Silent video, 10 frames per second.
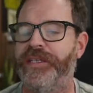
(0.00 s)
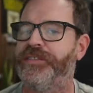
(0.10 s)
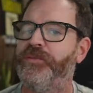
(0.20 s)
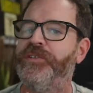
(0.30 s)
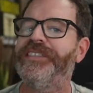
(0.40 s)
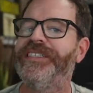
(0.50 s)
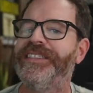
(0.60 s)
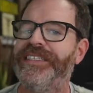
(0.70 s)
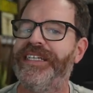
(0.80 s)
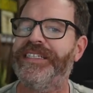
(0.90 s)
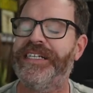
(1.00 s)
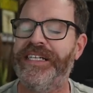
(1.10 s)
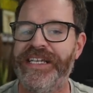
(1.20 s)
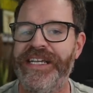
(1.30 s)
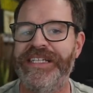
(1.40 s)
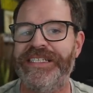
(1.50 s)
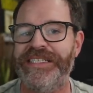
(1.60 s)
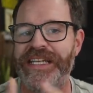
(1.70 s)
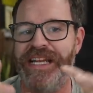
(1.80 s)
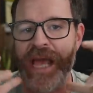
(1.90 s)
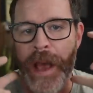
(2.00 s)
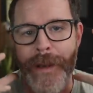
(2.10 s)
So we're just gonna send clean, clean,